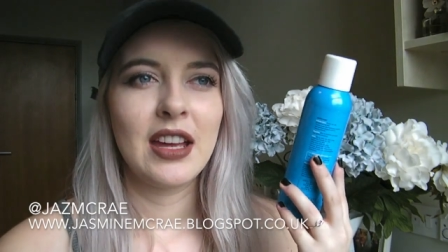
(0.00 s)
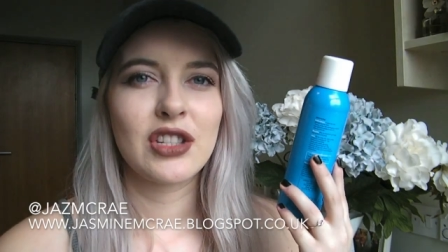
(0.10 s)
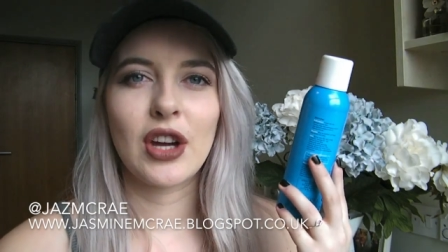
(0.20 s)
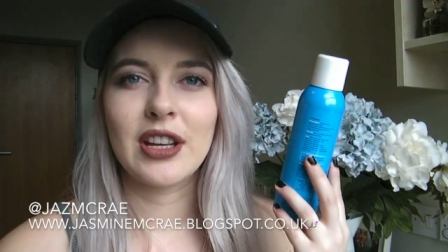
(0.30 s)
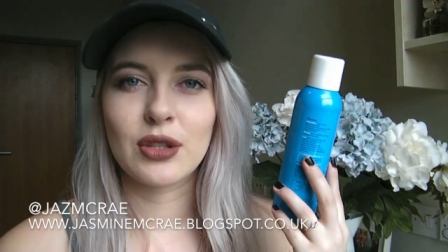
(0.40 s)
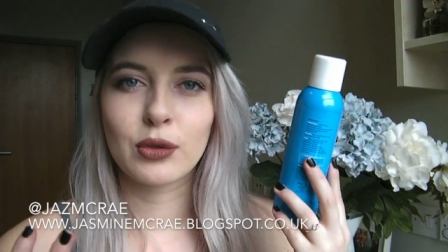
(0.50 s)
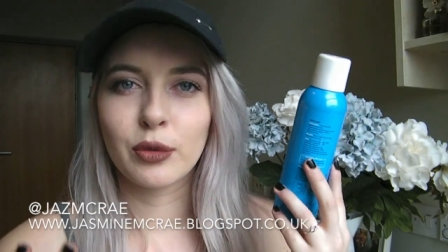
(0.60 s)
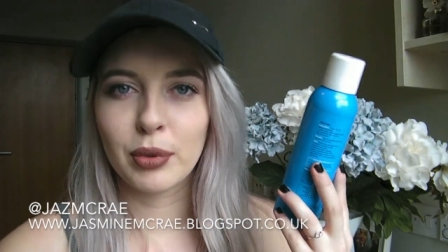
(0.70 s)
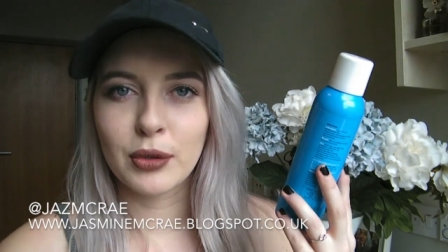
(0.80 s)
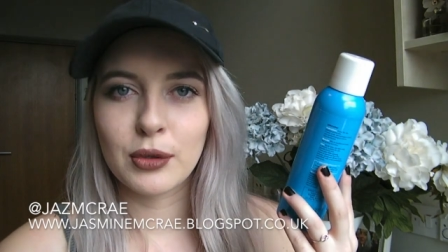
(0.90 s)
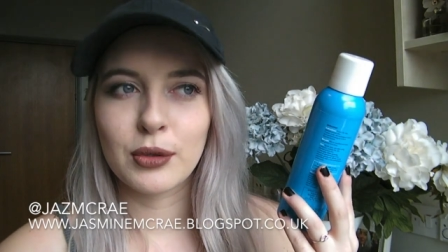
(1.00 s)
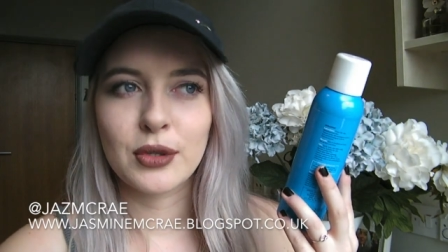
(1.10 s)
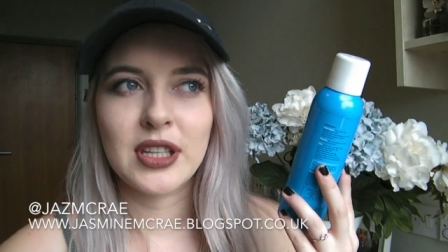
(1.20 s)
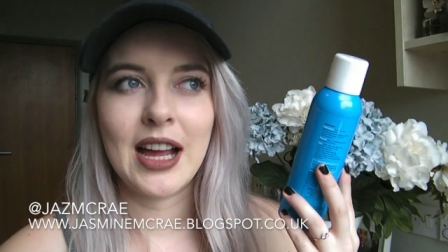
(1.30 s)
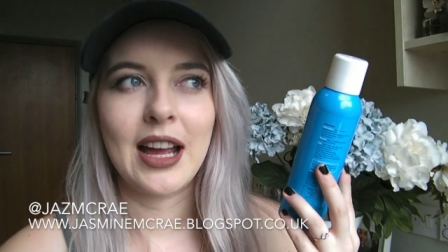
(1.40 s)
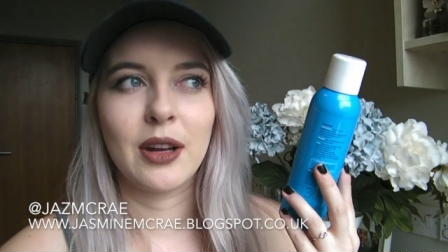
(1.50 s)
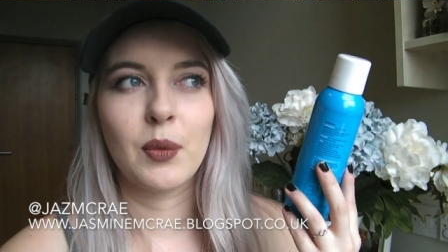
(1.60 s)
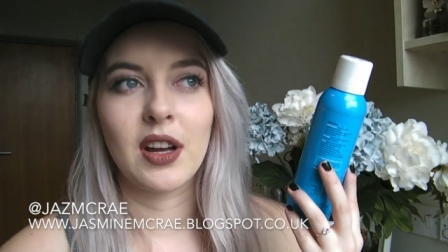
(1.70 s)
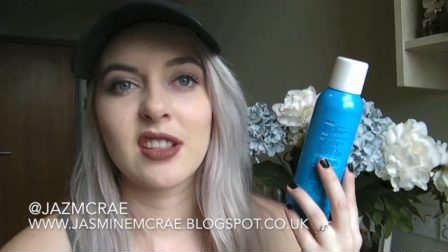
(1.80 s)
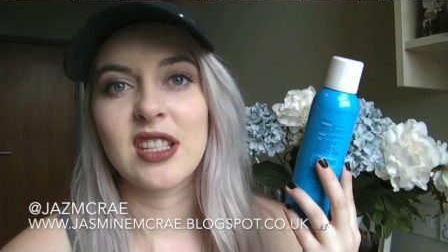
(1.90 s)
tightens all the pores, and it
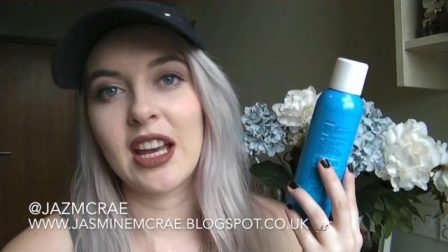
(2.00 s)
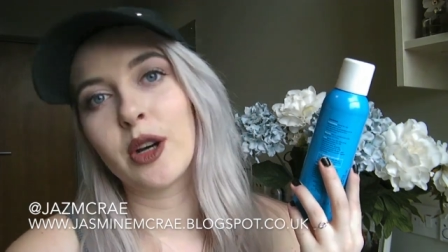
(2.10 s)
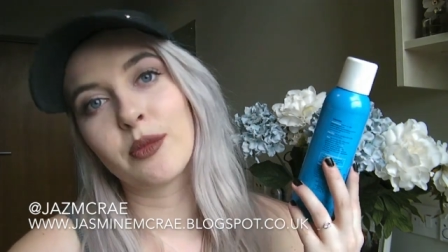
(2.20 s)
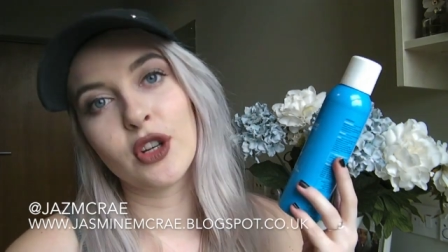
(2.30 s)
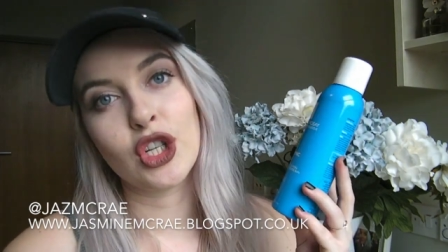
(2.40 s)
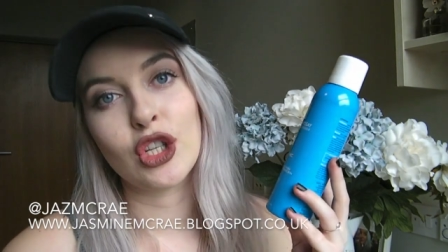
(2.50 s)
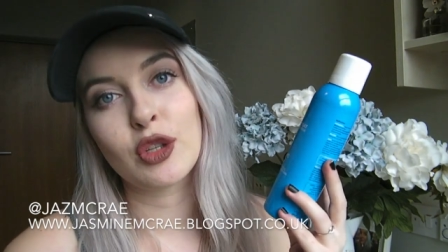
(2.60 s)
works to help reduce